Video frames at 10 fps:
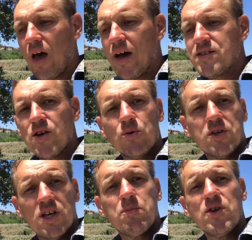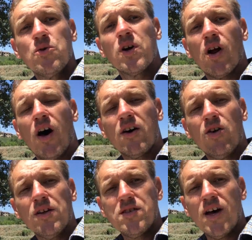I don't keep the unit on
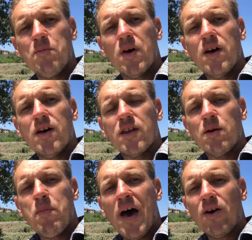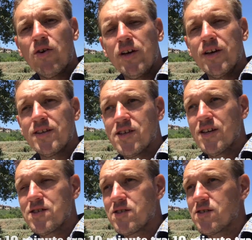all the time. The battery, it
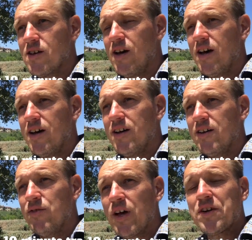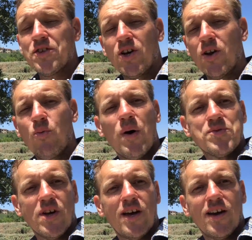says, if you actually go to the
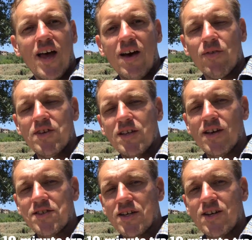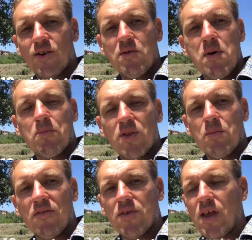website, I have the details, I don't remember
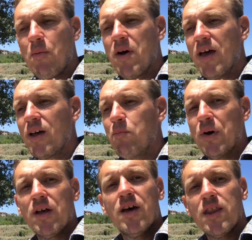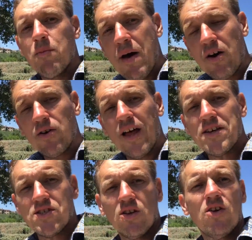them off the top of my head, but the battery
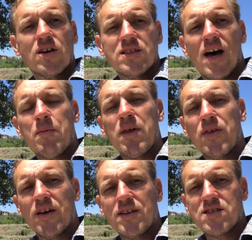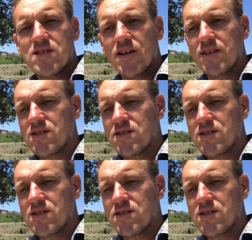lasts a long time. I think it's